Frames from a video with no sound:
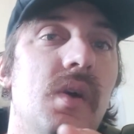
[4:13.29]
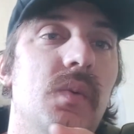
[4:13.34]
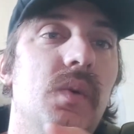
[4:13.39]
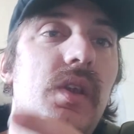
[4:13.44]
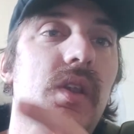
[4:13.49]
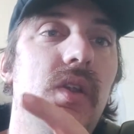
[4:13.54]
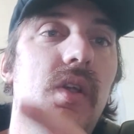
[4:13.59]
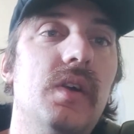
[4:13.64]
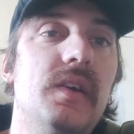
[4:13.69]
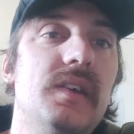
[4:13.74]
where
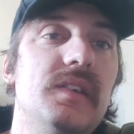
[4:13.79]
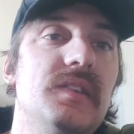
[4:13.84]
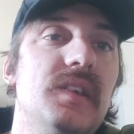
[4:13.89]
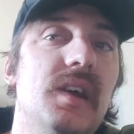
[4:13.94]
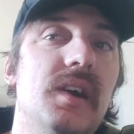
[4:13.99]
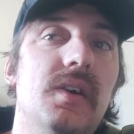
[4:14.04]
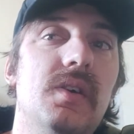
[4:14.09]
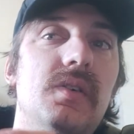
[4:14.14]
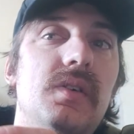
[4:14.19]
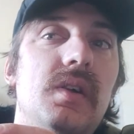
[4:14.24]
the Logies are
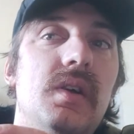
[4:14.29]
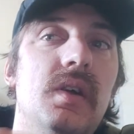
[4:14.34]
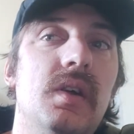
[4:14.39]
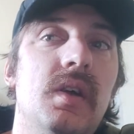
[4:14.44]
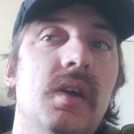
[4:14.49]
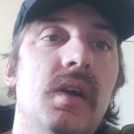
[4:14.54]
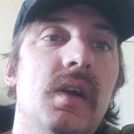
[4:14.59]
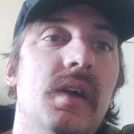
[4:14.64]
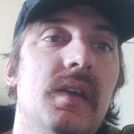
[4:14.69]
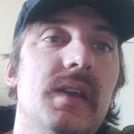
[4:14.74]
held.
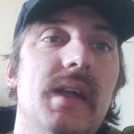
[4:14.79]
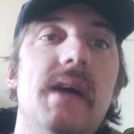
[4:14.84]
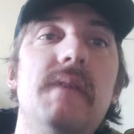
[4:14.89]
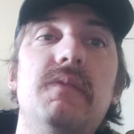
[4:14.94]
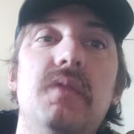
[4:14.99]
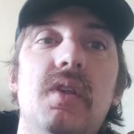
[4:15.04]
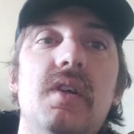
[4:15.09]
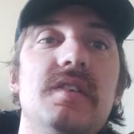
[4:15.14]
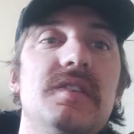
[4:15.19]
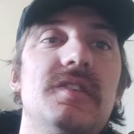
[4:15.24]
They've
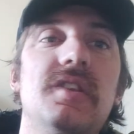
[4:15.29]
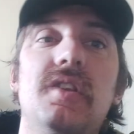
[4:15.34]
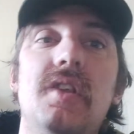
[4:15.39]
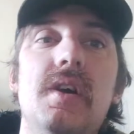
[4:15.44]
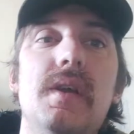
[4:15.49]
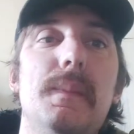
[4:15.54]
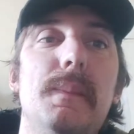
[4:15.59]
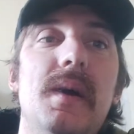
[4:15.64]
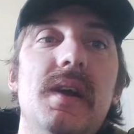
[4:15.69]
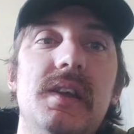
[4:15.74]
lost a
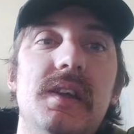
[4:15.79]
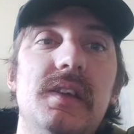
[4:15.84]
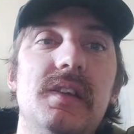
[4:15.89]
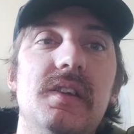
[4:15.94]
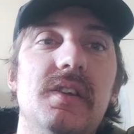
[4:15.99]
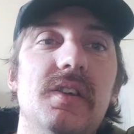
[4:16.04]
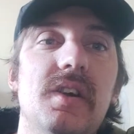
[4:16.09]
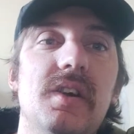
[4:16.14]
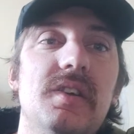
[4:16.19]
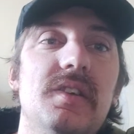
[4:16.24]
lot of
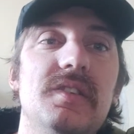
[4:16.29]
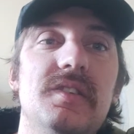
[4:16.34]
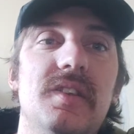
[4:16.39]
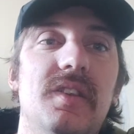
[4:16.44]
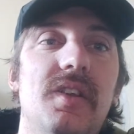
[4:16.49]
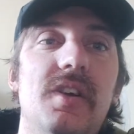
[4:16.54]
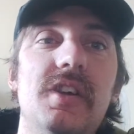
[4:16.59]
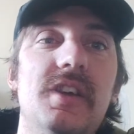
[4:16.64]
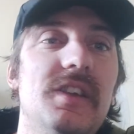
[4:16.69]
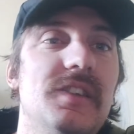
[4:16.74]
money, because the
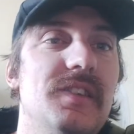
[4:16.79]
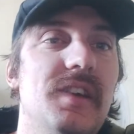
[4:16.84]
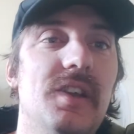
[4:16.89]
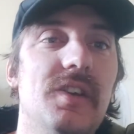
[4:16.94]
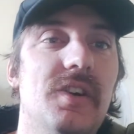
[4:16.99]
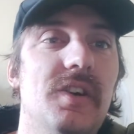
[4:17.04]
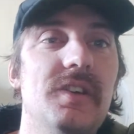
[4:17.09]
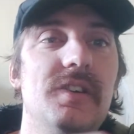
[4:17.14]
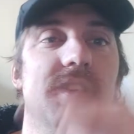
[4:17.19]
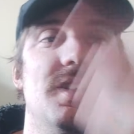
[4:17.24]
Logies aren't
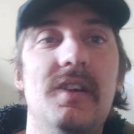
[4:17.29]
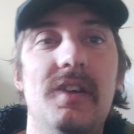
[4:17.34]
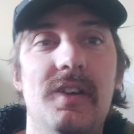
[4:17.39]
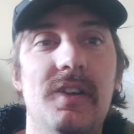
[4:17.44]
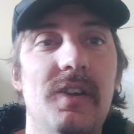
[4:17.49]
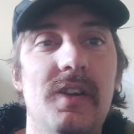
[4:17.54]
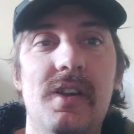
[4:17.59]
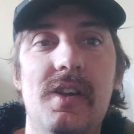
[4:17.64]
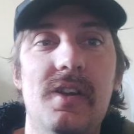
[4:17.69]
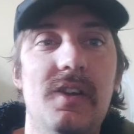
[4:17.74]
on.
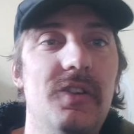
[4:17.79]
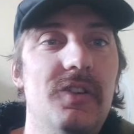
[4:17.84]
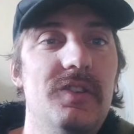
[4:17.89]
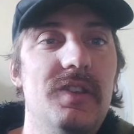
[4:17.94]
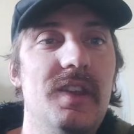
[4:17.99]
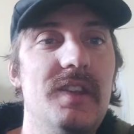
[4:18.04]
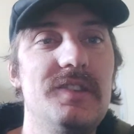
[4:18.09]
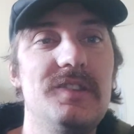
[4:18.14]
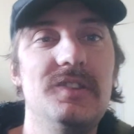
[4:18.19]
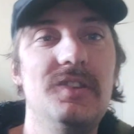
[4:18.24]
Who's
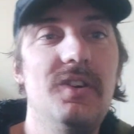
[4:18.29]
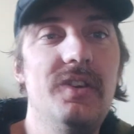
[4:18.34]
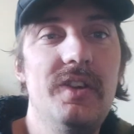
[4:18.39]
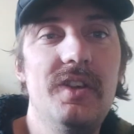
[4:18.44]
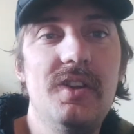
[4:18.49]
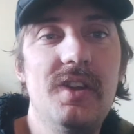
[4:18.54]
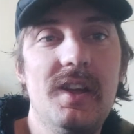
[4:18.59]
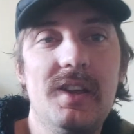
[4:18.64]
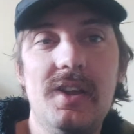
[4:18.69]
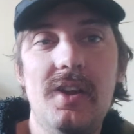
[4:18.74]
gonna snort
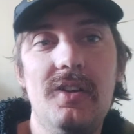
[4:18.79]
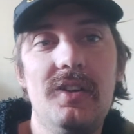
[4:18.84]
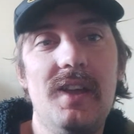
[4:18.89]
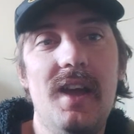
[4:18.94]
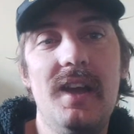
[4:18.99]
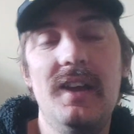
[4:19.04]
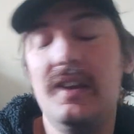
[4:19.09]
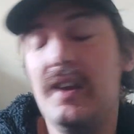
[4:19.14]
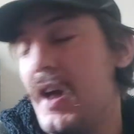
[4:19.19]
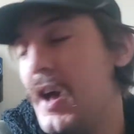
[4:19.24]
all that
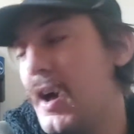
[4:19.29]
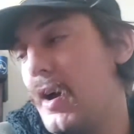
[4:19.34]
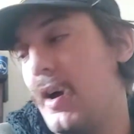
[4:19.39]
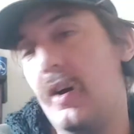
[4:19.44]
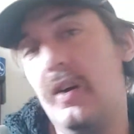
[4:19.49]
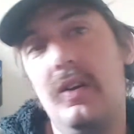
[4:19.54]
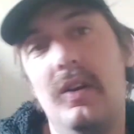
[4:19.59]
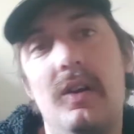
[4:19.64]
cocaine now?